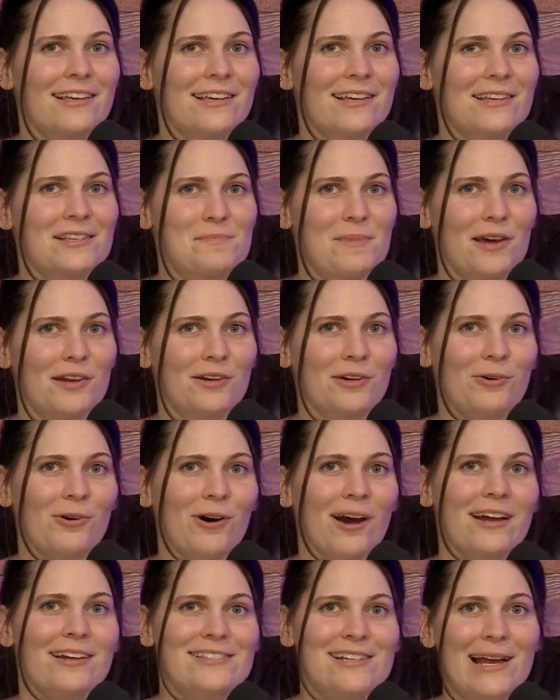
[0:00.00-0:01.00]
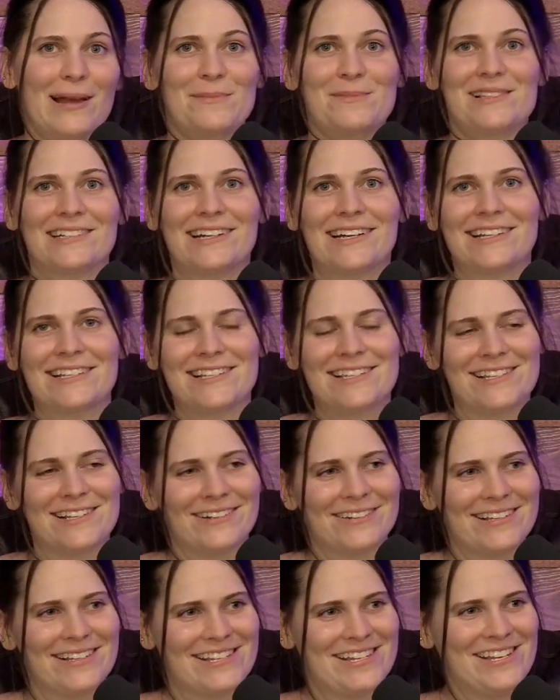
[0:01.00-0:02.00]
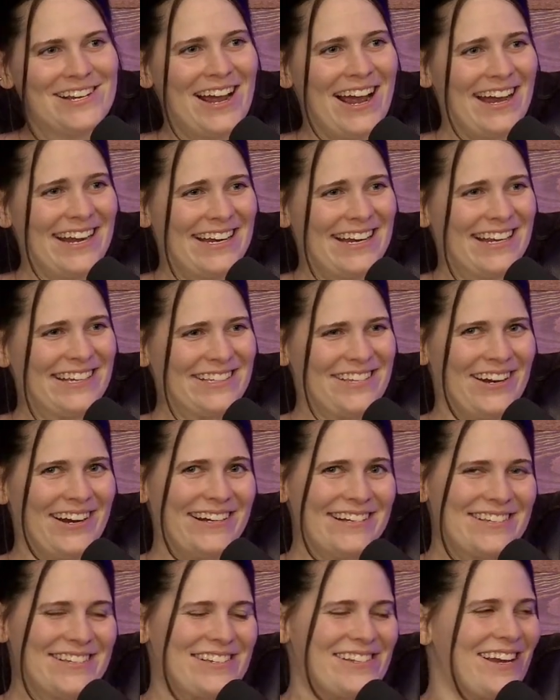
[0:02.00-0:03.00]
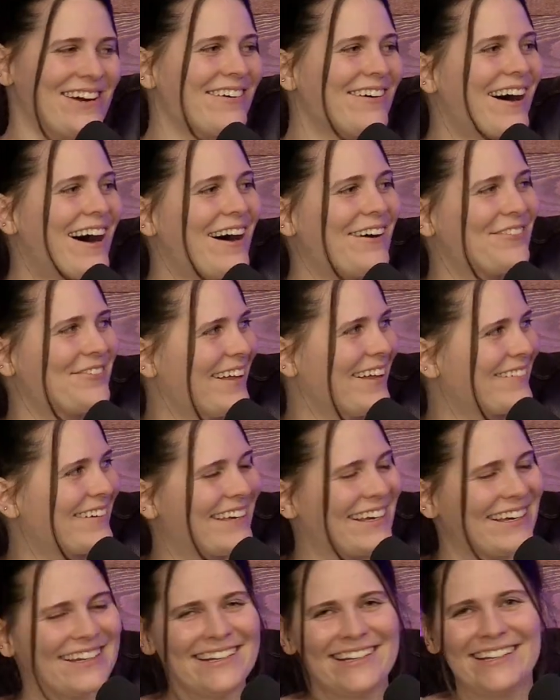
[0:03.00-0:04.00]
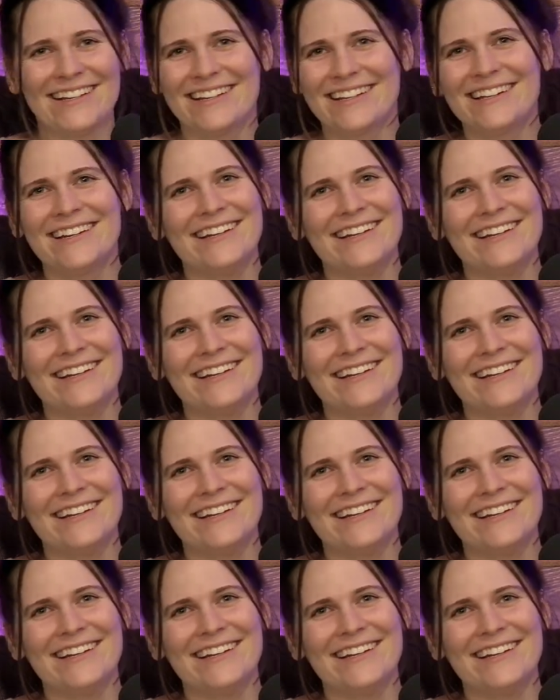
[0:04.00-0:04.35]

he has better quiet times than us, so he's trying to show off. No, I just have a quiet